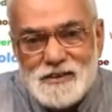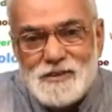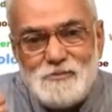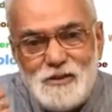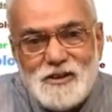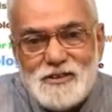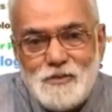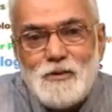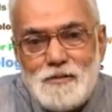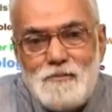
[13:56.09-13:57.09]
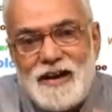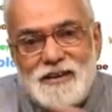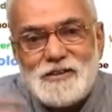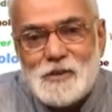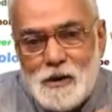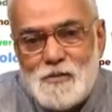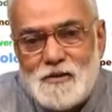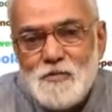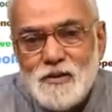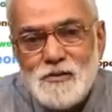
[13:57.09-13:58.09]
So because the word blade is
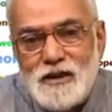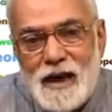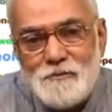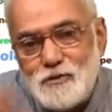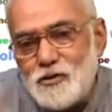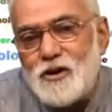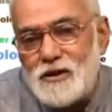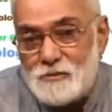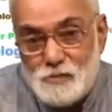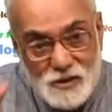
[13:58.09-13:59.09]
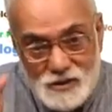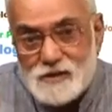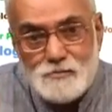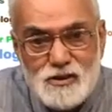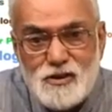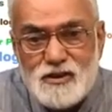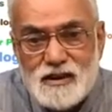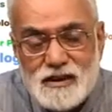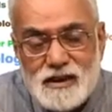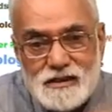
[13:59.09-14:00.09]
common, we have to call them, because it's
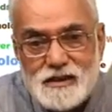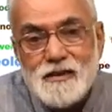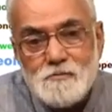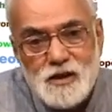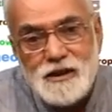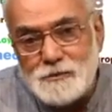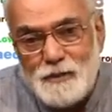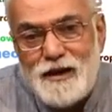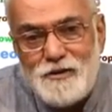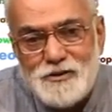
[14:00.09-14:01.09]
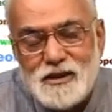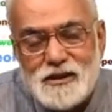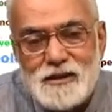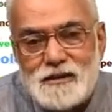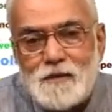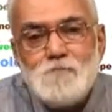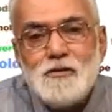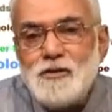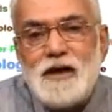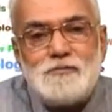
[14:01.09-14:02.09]
Mesolithic culture, that is Paleolithic culture,
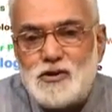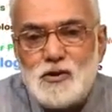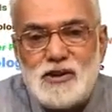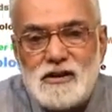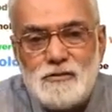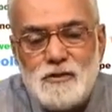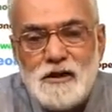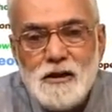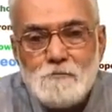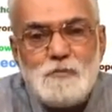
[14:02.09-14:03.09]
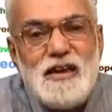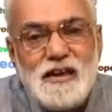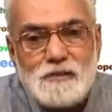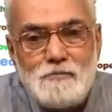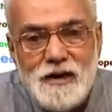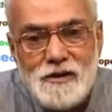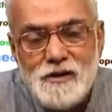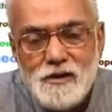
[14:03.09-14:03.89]
we have chosen the word PS blade